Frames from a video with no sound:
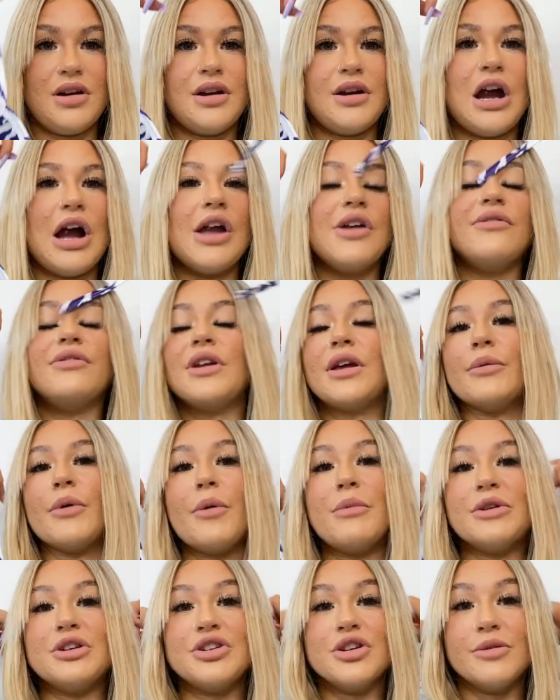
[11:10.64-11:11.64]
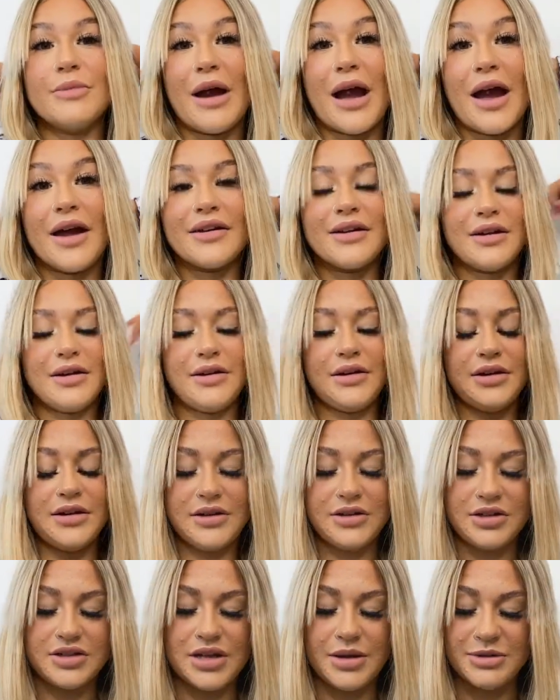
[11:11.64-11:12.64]
hopefully it won't be too bad.
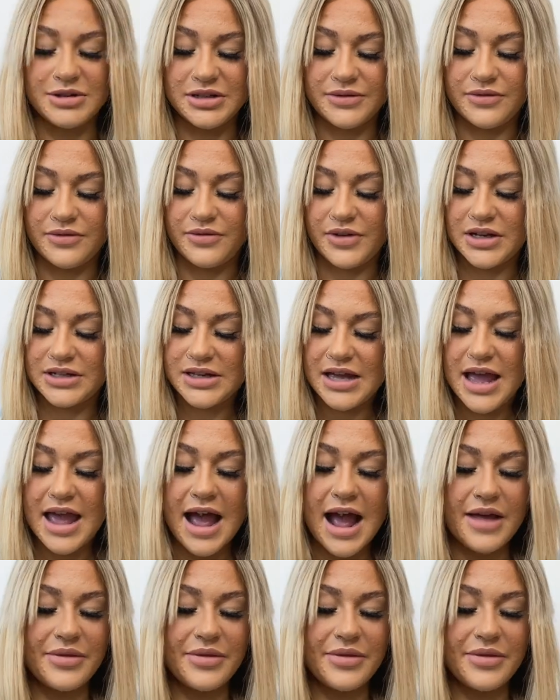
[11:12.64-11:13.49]
Just hit myself in the face.